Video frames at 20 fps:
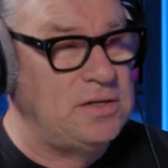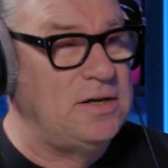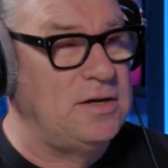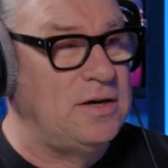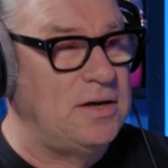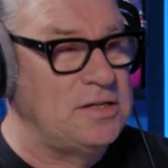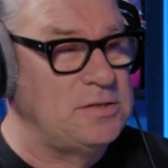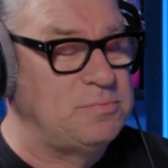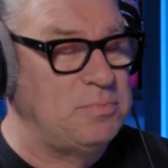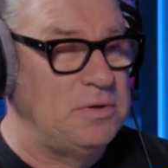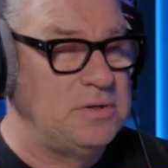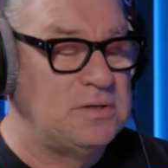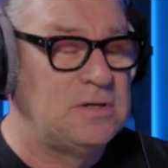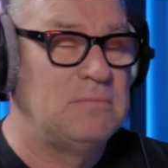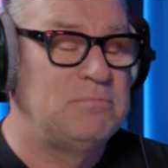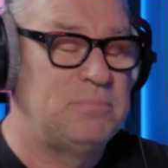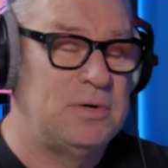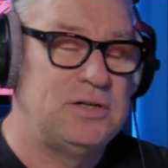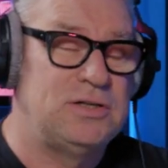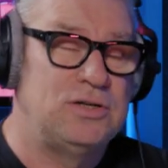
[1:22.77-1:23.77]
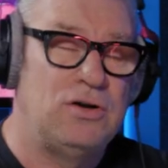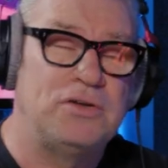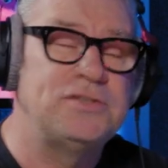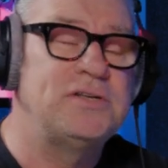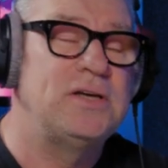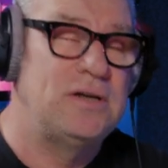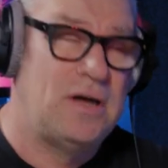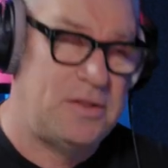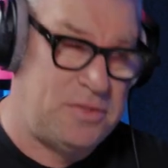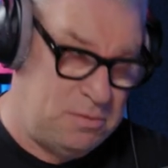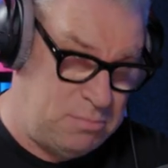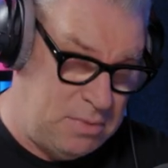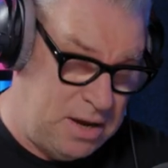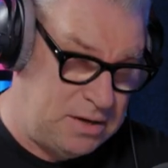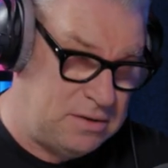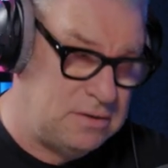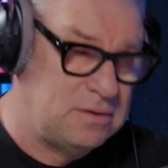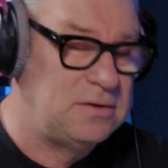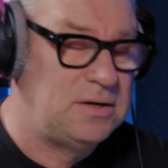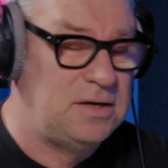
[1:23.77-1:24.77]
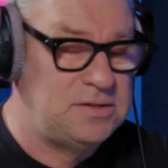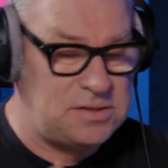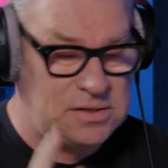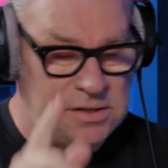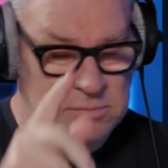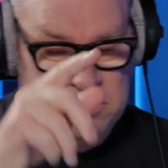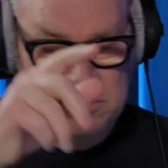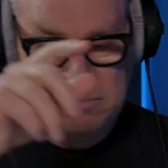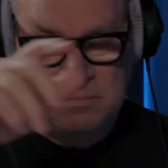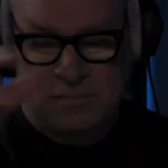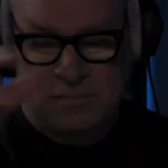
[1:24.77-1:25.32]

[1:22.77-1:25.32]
in her husband, but not in other men. His clip.